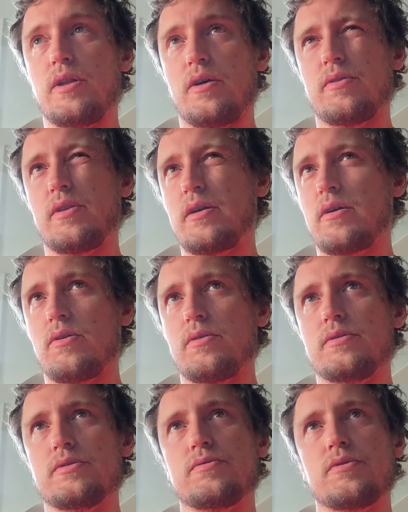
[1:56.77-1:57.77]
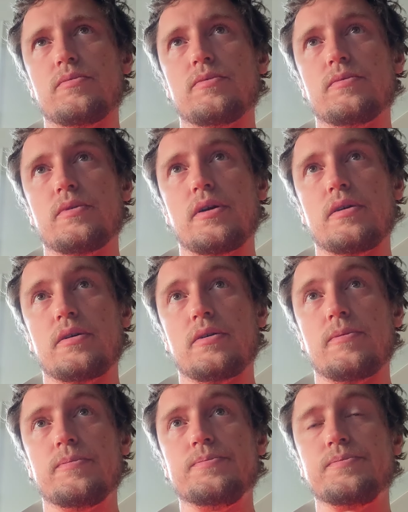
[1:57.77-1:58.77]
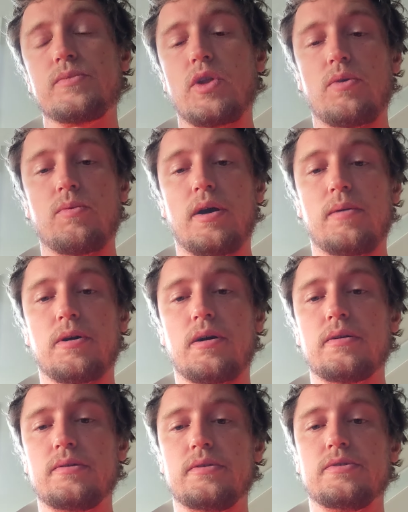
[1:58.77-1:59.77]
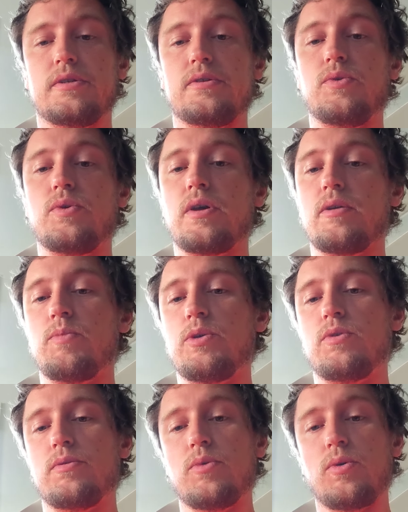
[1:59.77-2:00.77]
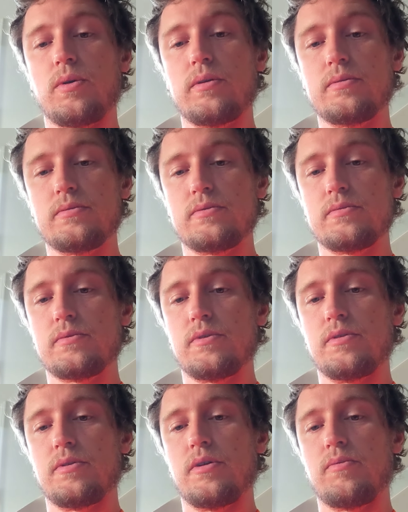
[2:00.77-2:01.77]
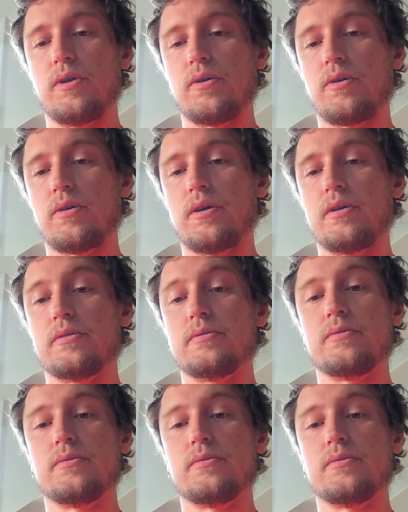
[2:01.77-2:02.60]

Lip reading: I think I heard this from like a rabbi, is that you can be reborn and reincarnated.